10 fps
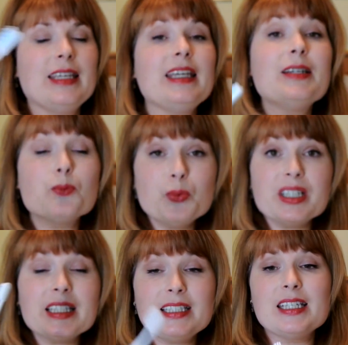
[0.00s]
It
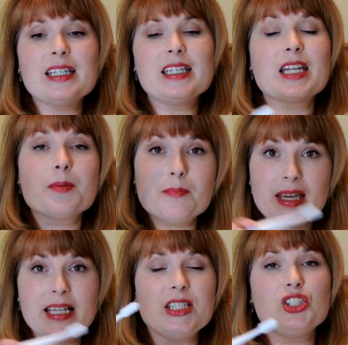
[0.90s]
really did an
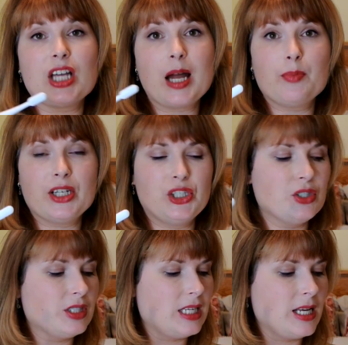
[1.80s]
amazing job
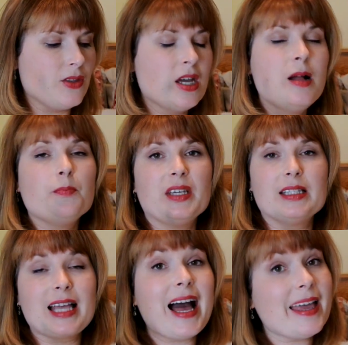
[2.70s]
brushing your teeth,
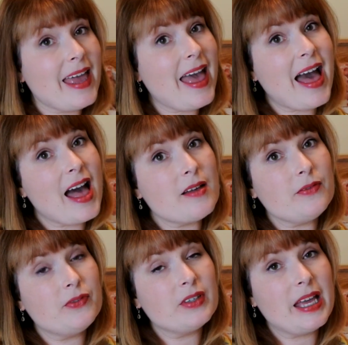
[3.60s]
because I
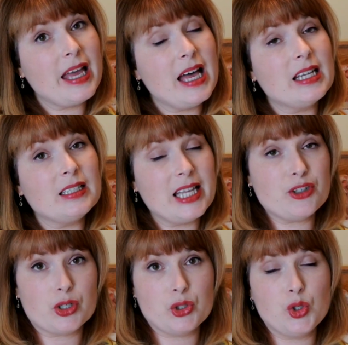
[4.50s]
have an
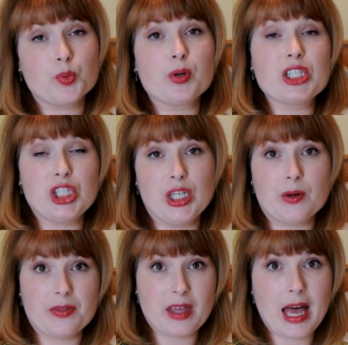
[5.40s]
electric toothbrush
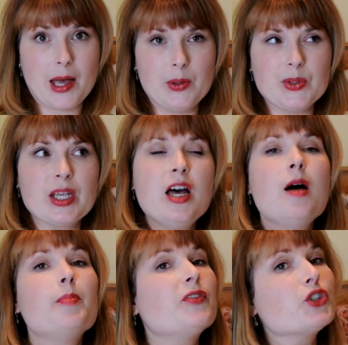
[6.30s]
here at the house,
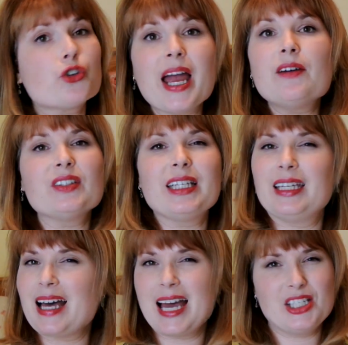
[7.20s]
but for
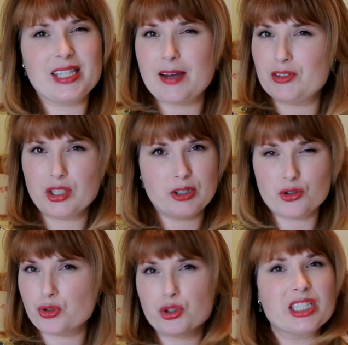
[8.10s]
traveling, I just have a
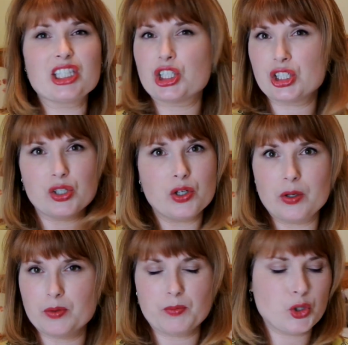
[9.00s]

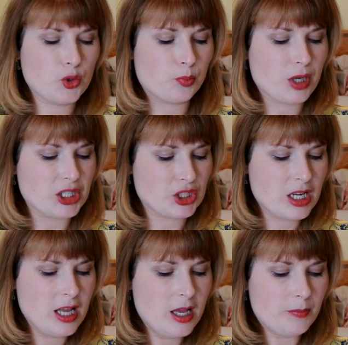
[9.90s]
traditional toothbrush
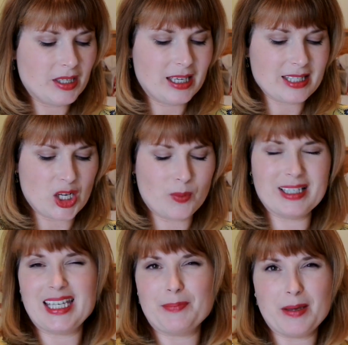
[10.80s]
because I don't
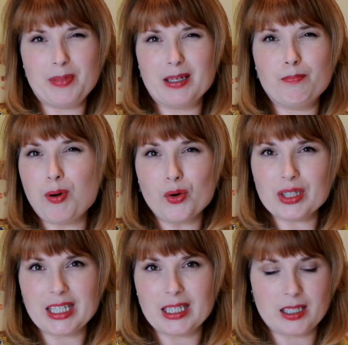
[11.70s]
want to take my big,
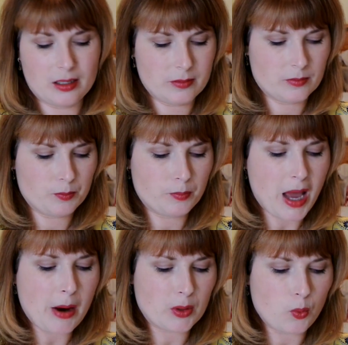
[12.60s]
bulky
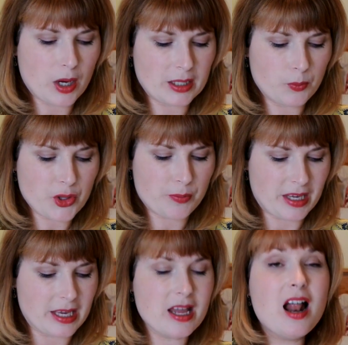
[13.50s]
Power One with
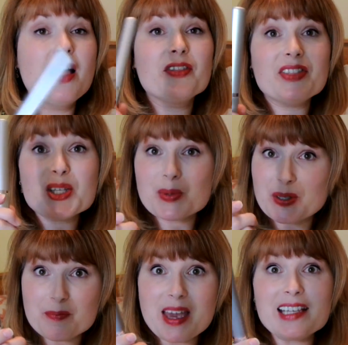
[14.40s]
me. This
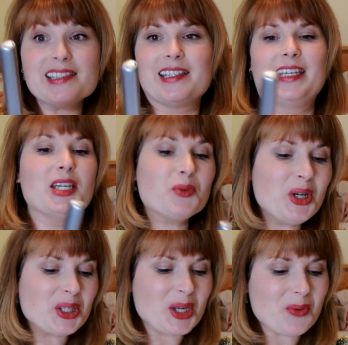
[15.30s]
was amazing. It
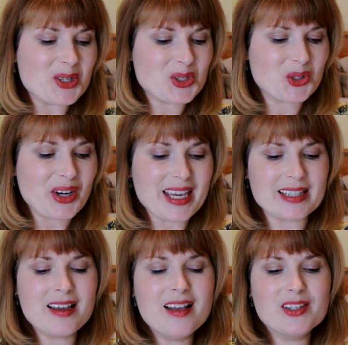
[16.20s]
really was great.
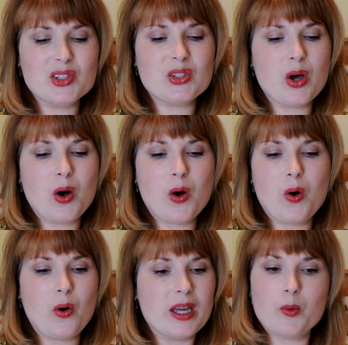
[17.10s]

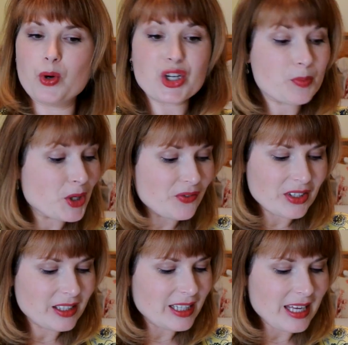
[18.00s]
So it works
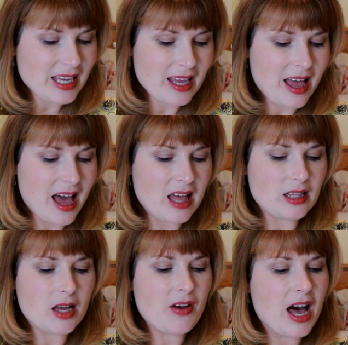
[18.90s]
perfectly. I
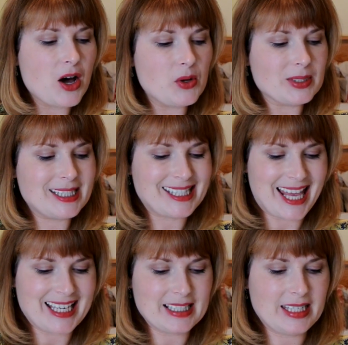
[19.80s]
love how
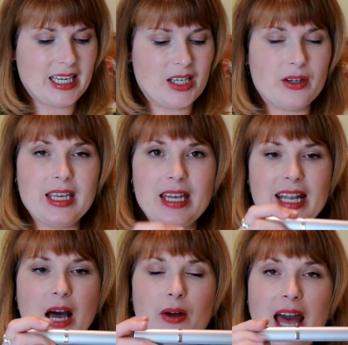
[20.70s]
sanitary and
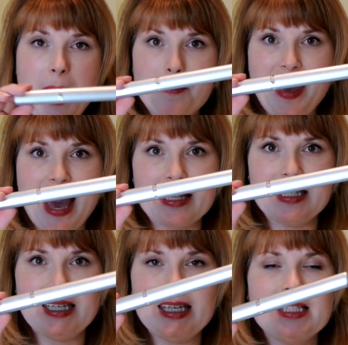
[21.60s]
how compact
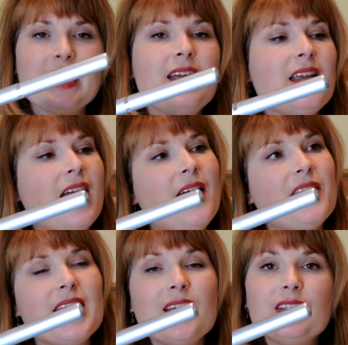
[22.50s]
it is. And
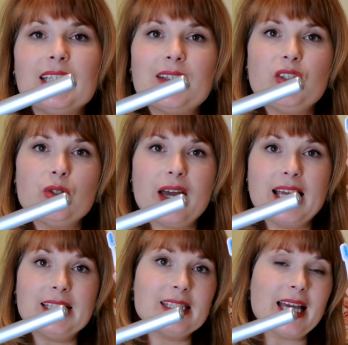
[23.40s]
they even give you
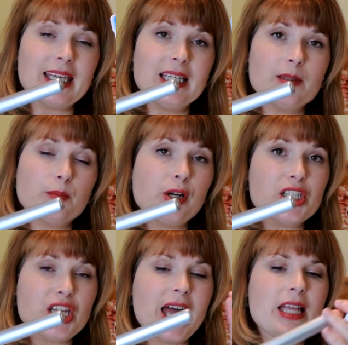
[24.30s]
a second
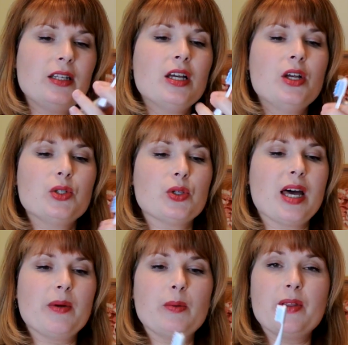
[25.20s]
brush head, so
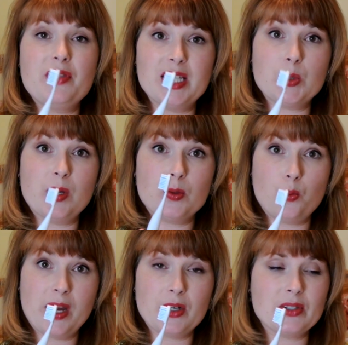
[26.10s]
that way when this one
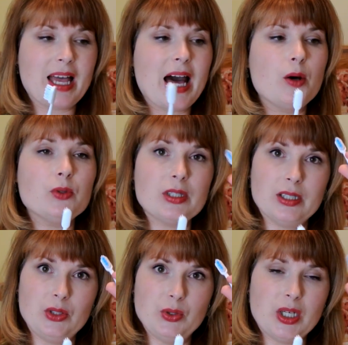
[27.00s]
wears out,
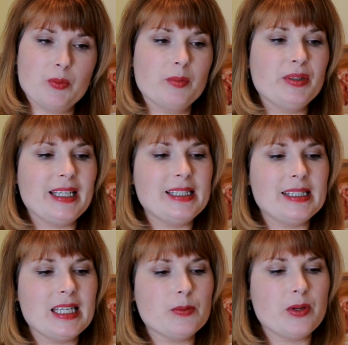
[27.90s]
you can
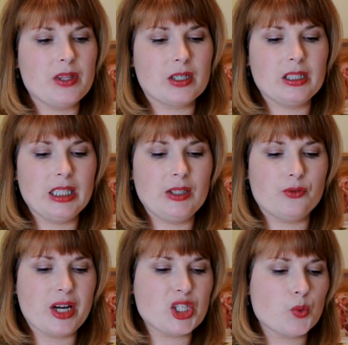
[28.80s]
replace it with a clean,
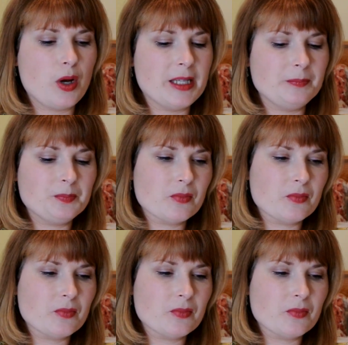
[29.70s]
fresh one.